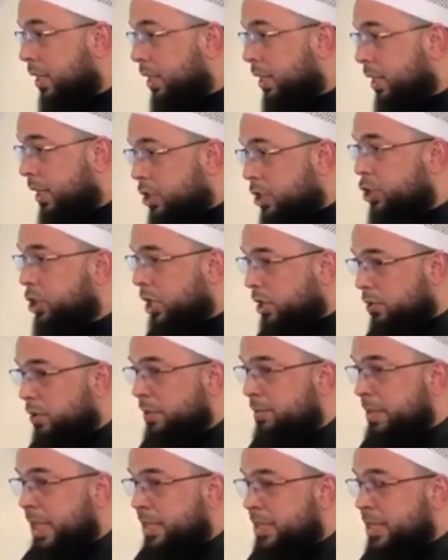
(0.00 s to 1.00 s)
in general,
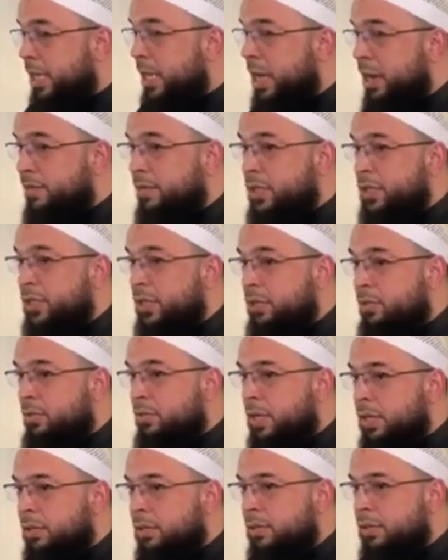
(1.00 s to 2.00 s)
I'm not saying every single
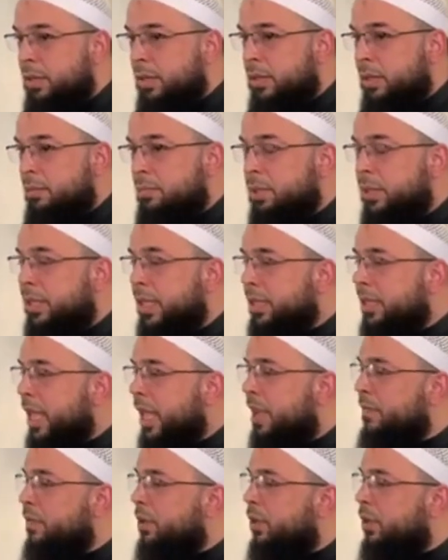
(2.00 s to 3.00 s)
one, but that
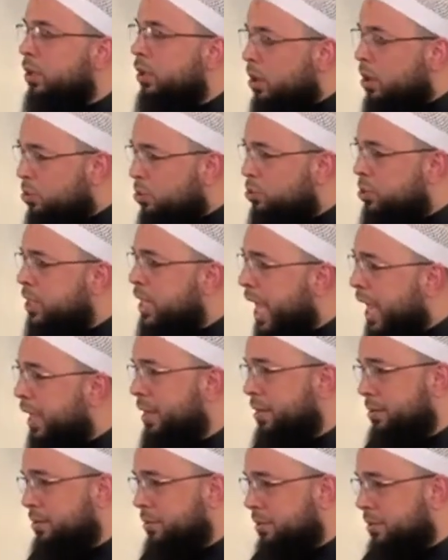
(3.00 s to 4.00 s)
they have closed
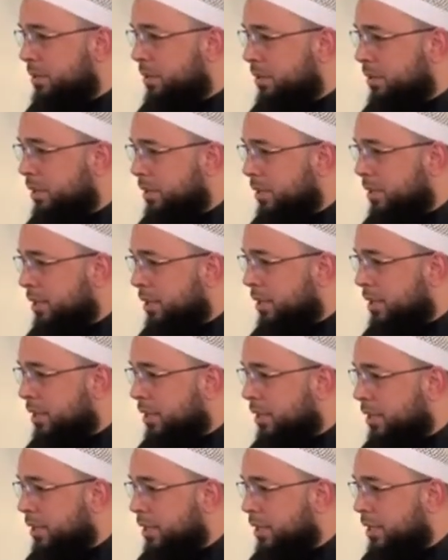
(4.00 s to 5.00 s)
down
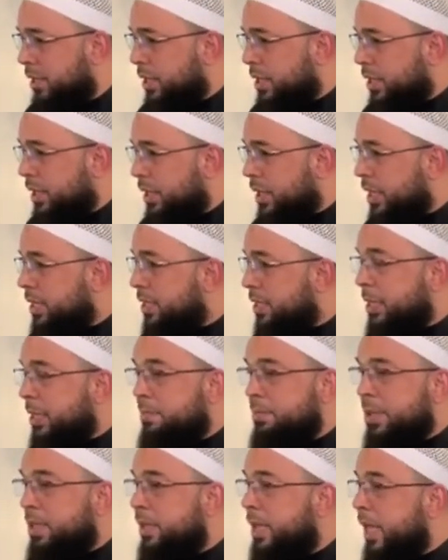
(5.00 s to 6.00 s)
is
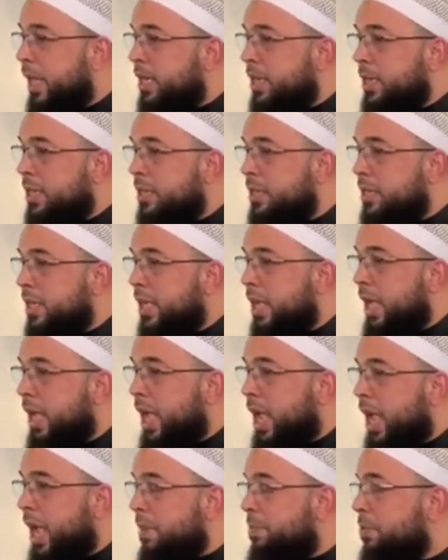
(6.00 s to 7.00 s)
something that is
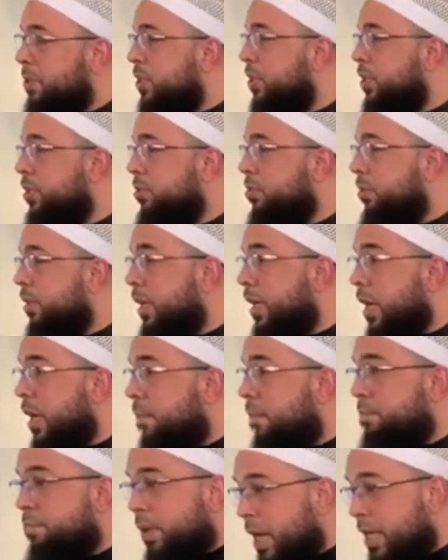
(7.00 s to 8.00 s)
absolutely
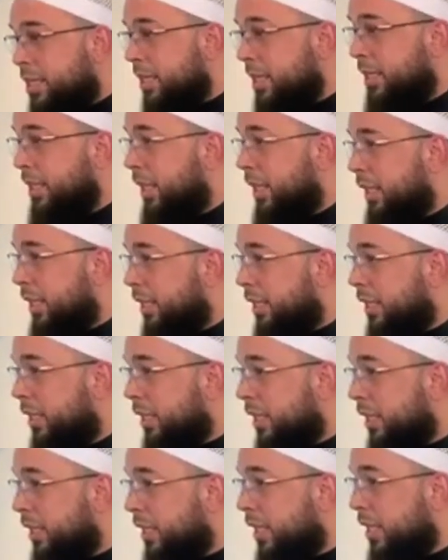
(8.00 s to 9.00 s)
unprecedented
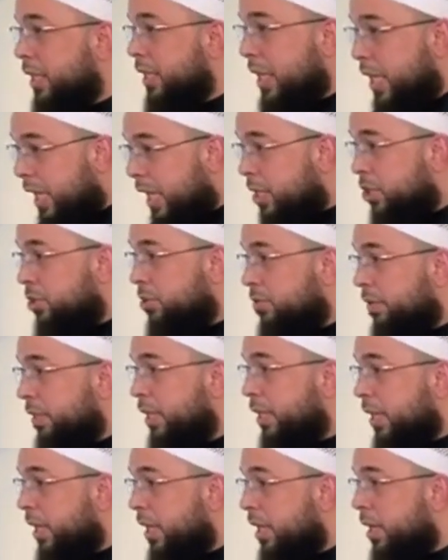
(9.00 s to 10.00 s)
in the
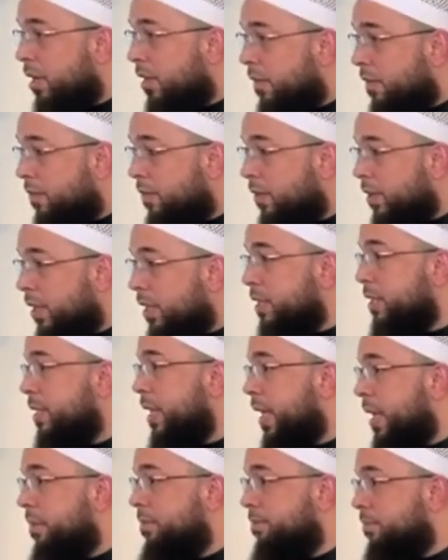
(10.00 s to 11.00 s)
history of
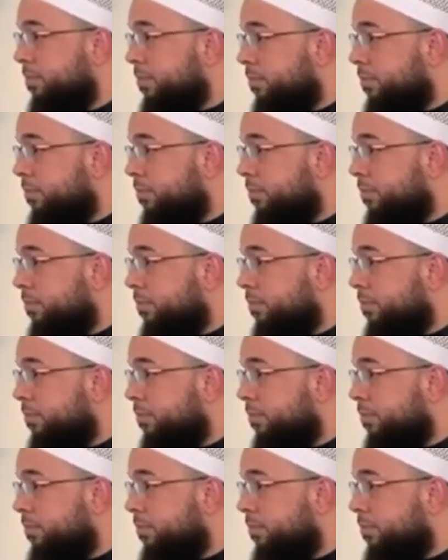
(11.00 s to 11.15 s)
Islam.